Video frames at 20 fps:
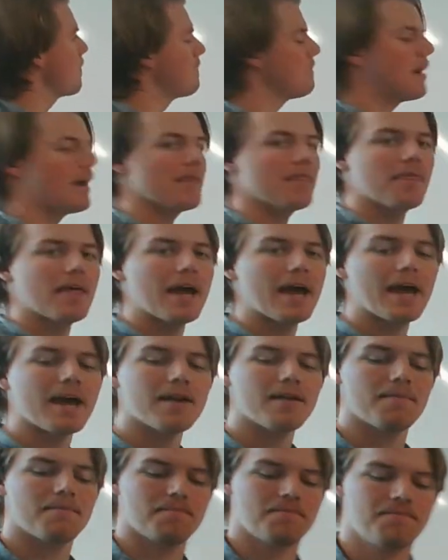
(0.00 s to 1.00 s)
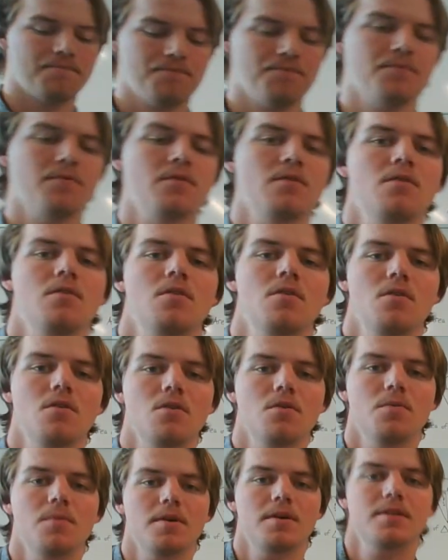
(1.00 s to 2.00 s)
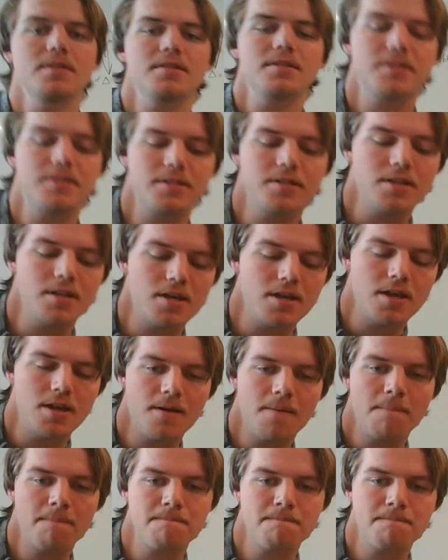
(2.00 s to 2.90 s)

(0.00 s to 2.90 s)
by that, we can see,